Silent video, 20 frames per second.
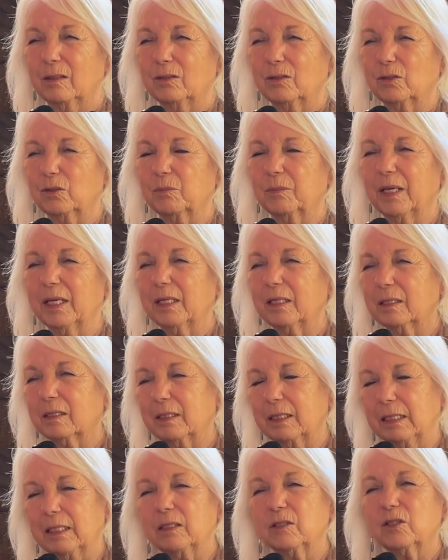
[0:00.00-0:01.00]
So make
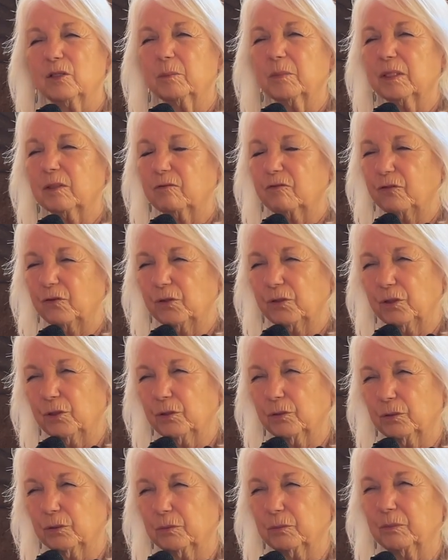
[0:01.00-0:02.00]
it intimate for
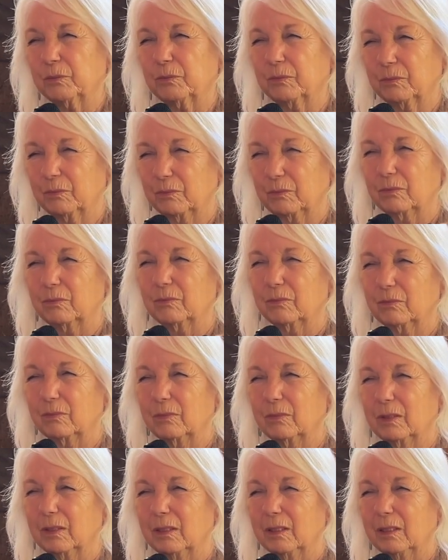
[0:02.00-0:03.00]
you.
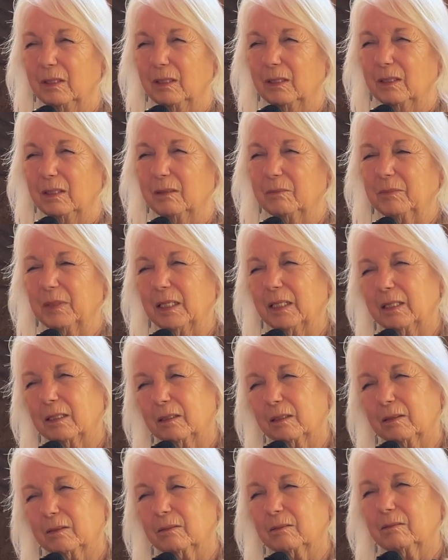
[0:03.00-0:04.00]
Make
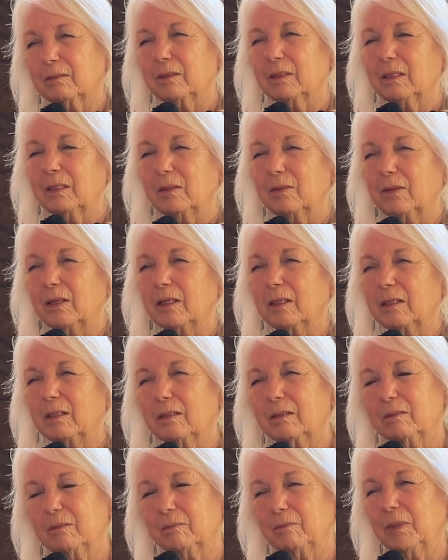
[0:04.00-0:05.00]
it that
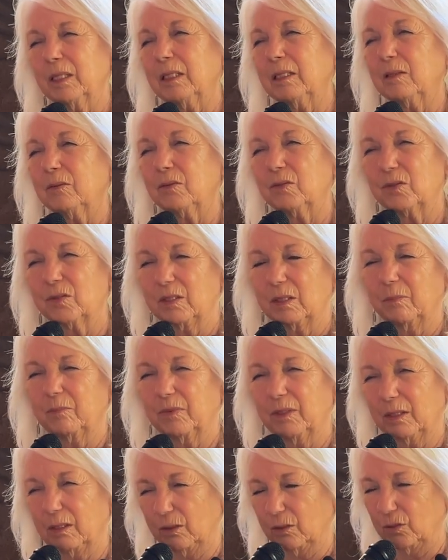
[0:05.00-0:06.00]
it means
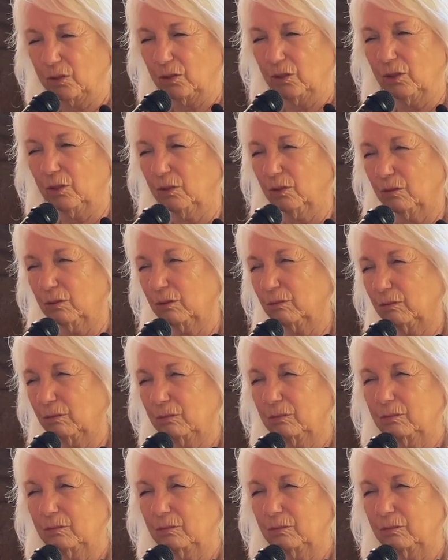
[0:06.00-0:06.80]
something to you.